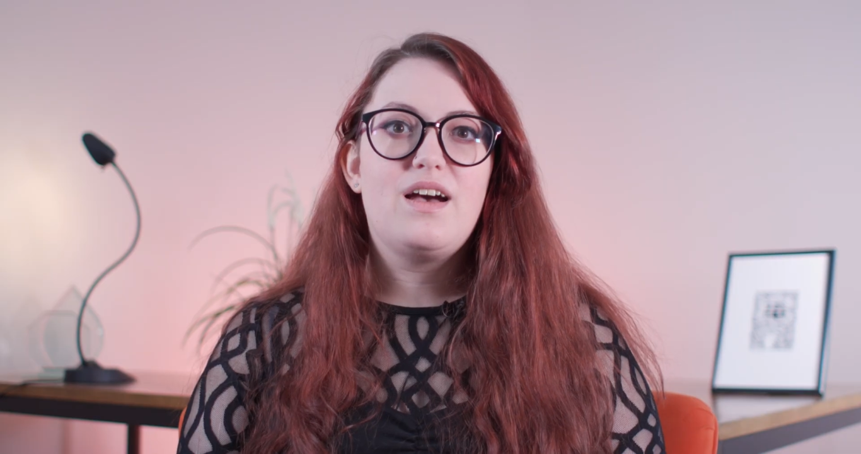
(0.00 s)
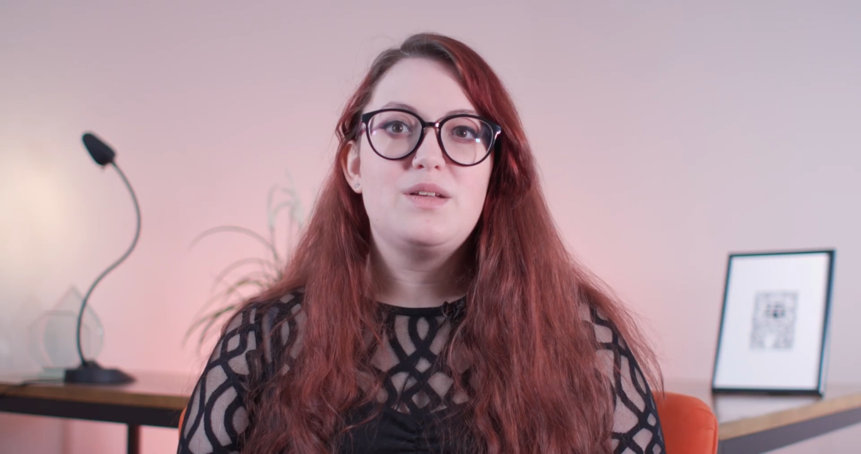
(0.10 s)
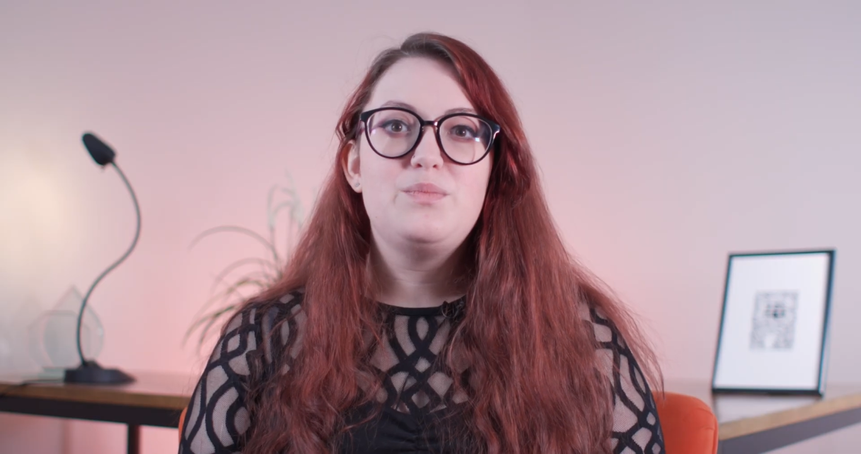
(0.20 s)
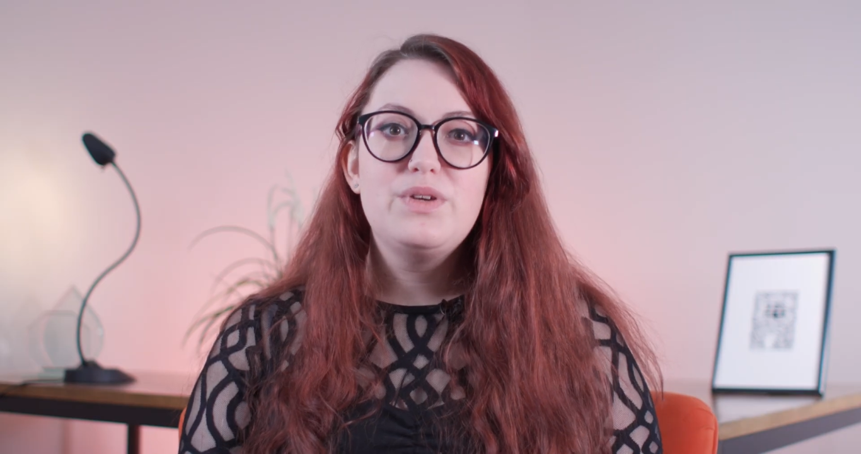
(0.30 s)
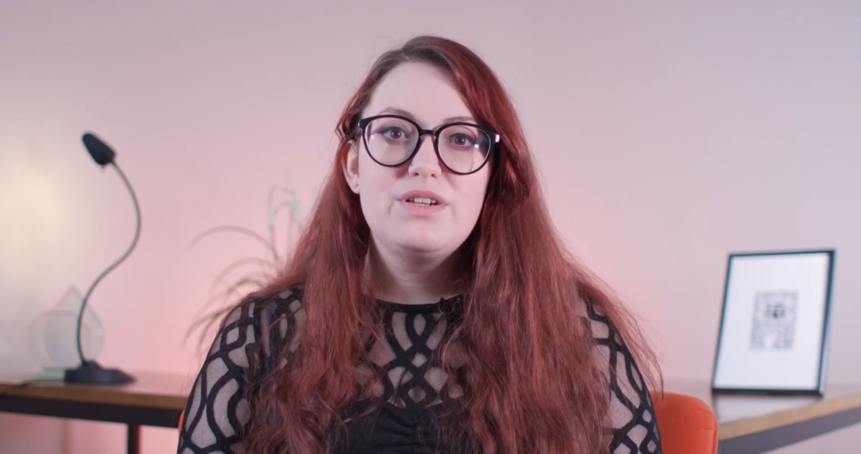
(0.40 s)

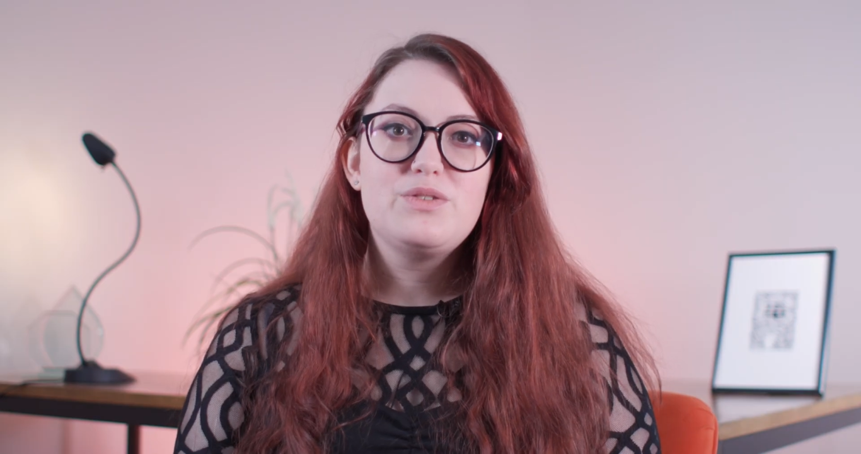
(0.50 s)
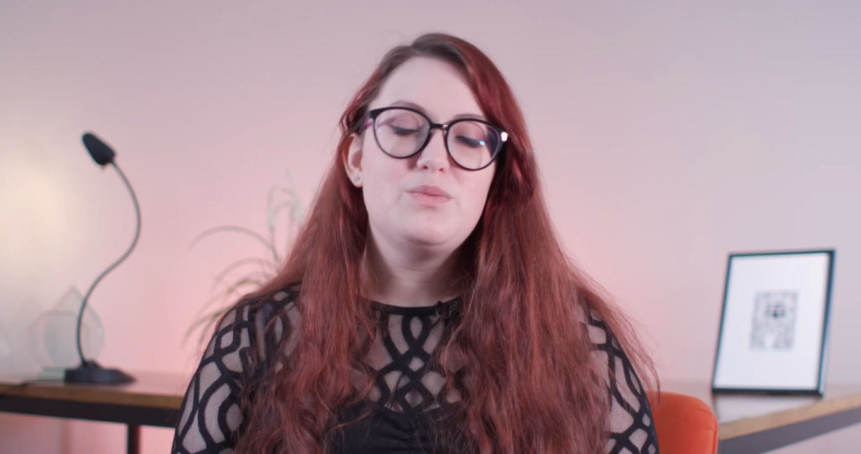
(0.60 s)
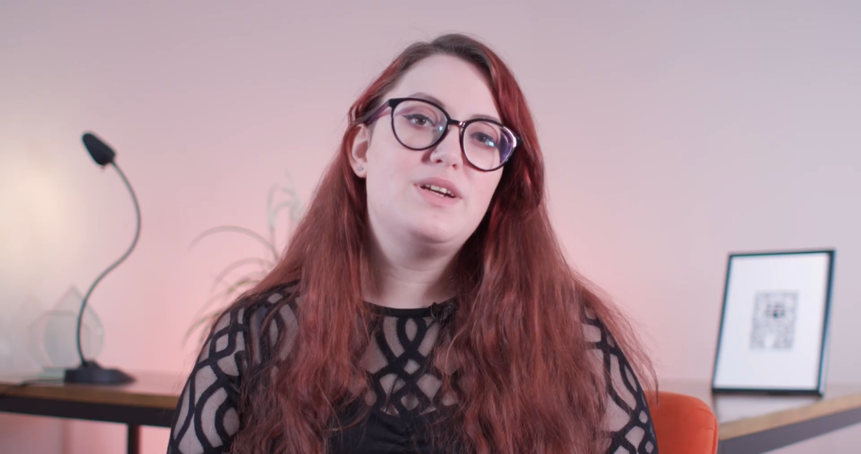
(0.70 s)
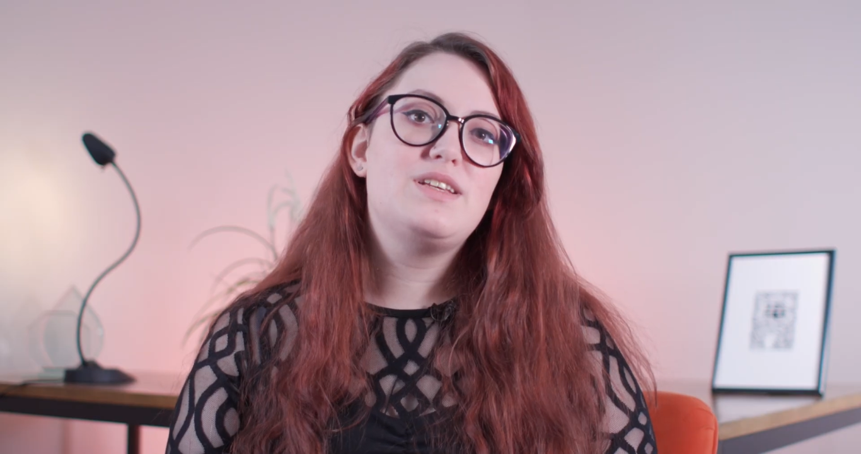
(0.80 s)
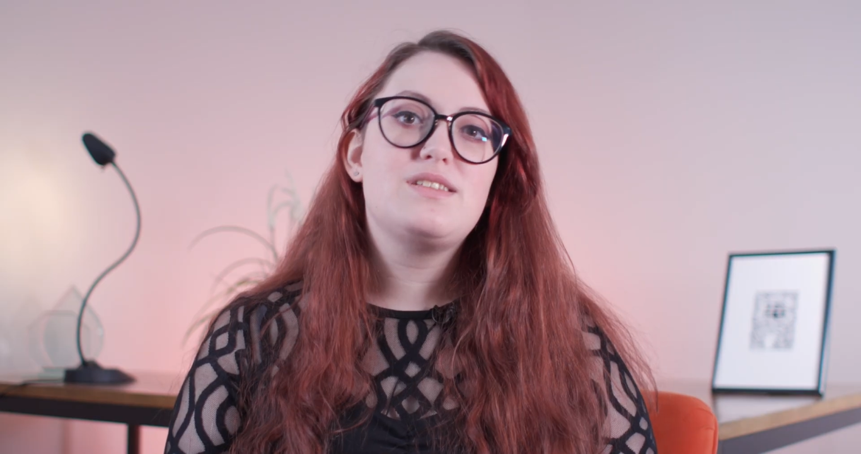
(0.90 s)
I'd booked all
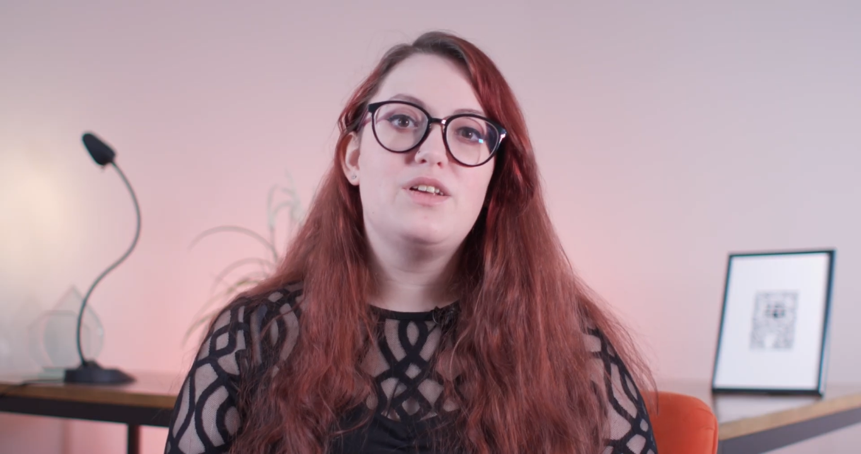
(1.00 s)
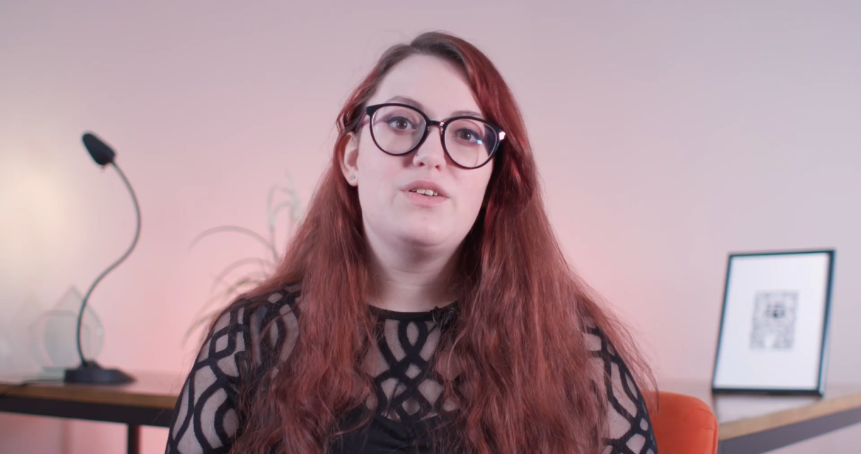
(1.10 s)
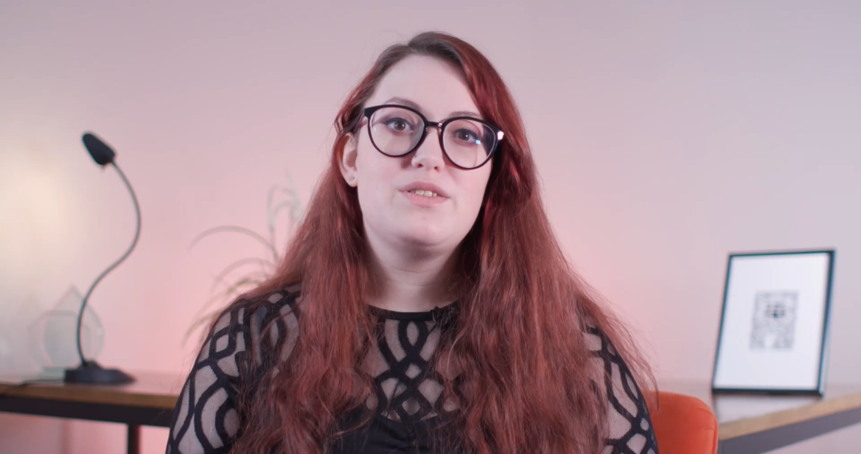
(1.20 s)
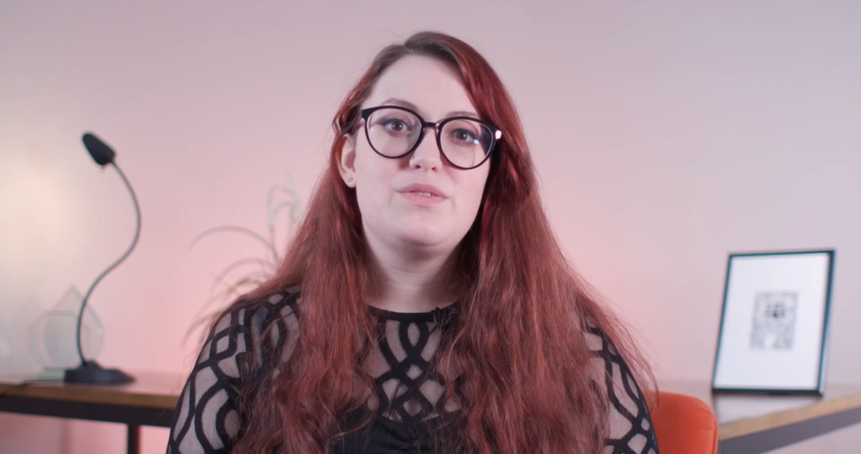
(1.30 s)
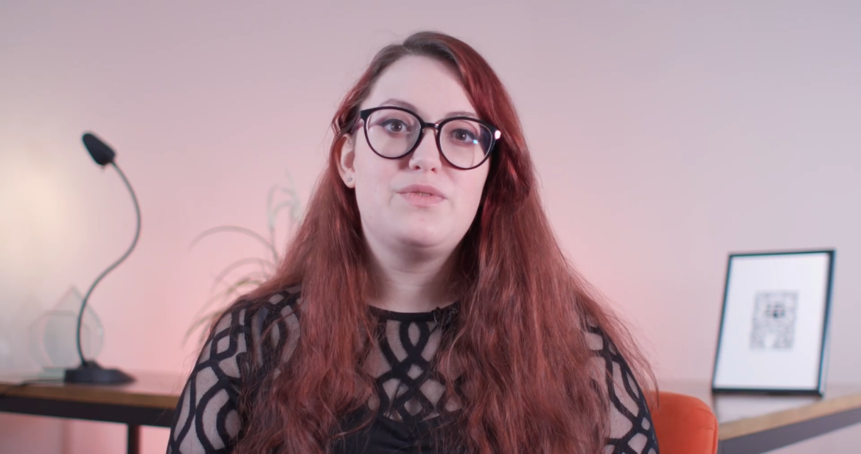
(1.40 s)
my
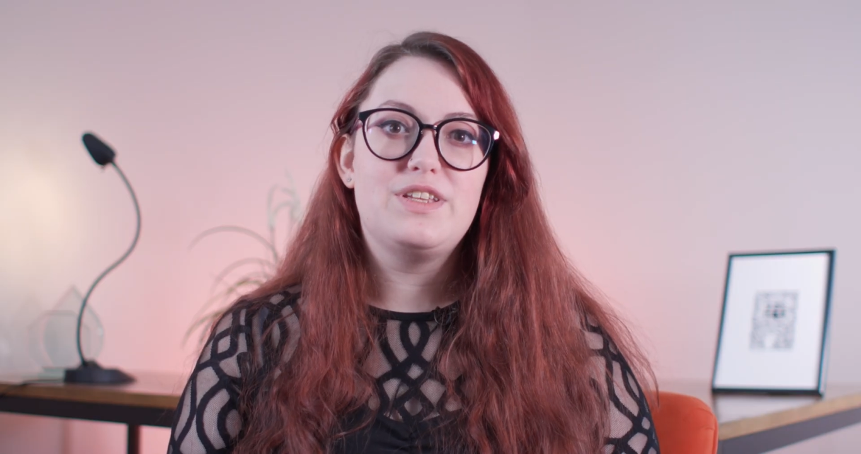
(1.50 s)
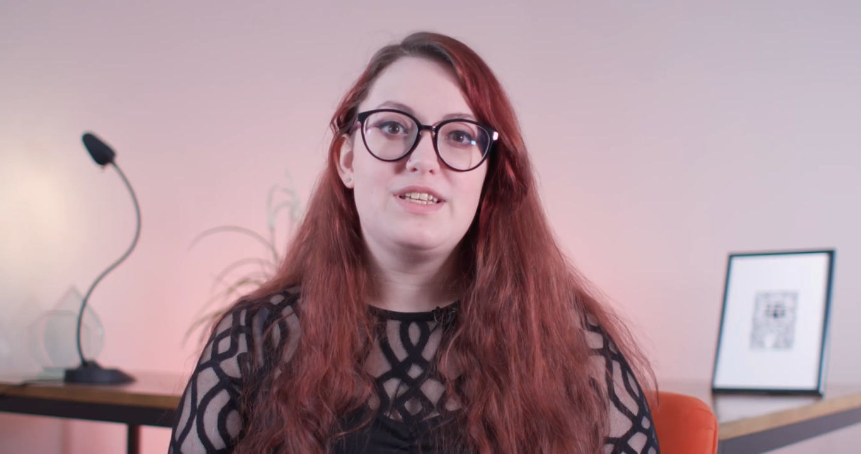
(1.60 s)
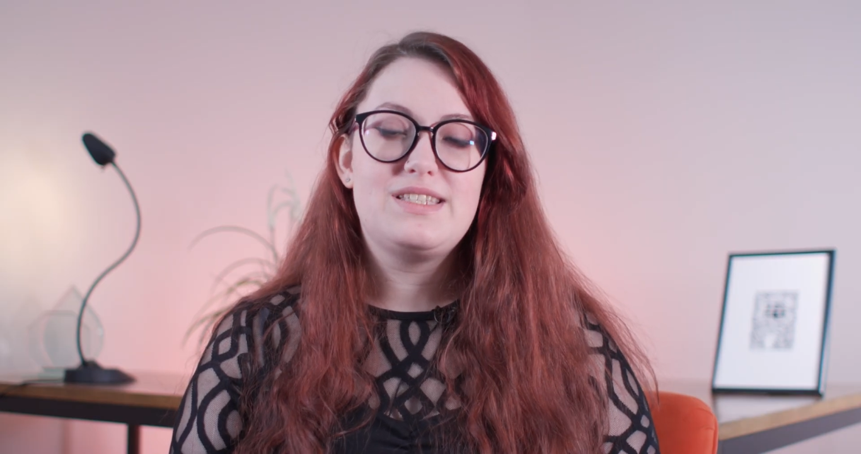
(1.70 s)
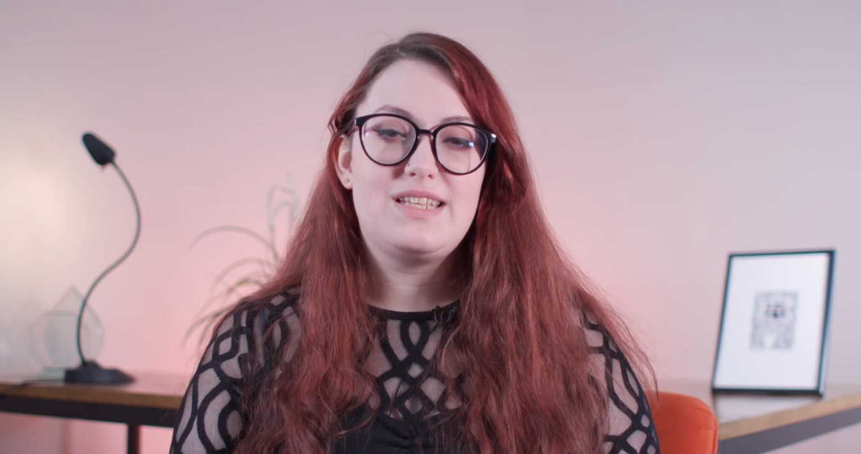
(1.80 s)
slots for this